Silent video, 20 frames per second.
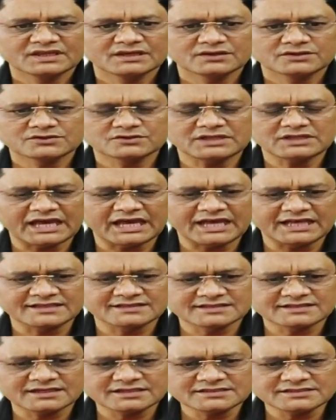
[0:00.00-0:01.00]
So the
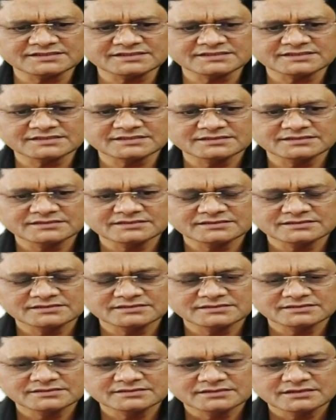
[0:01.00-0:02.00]
answer is
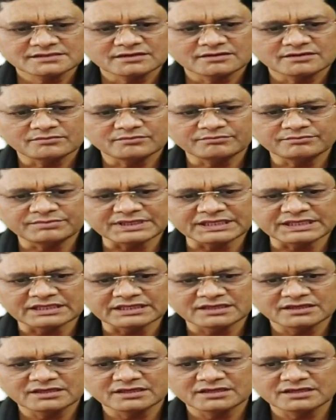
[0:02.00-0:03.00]
B.
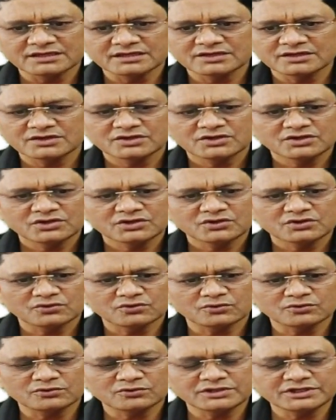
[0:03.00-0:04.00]

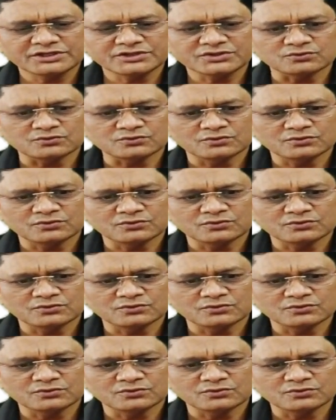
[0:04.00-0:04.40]
Only two.